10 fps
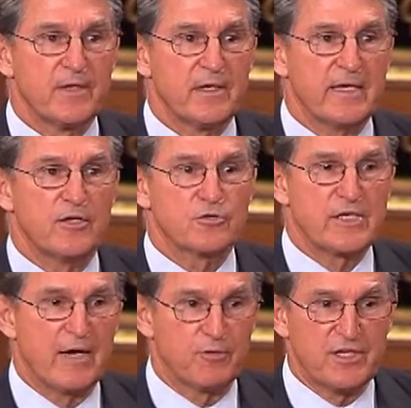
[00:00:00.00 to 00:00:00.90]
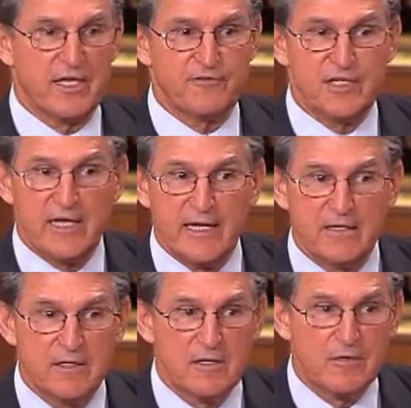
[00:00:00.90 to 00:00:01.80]
It goes down with the
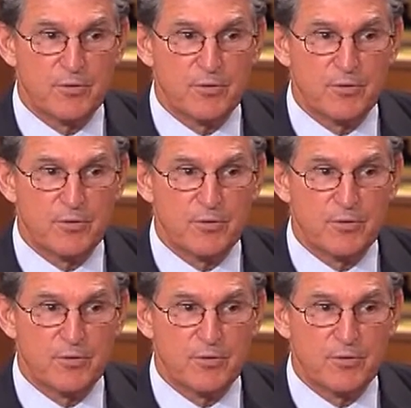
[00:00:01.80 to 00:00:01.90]
FDA,